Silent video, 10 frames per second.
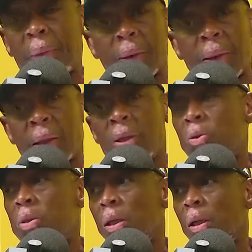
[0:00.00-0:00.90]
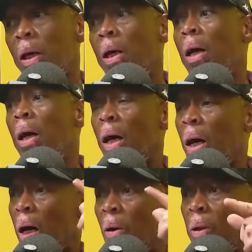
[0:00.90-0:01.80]
he used to say
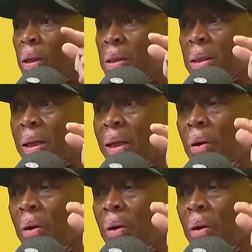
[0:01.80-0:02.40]
i want to see i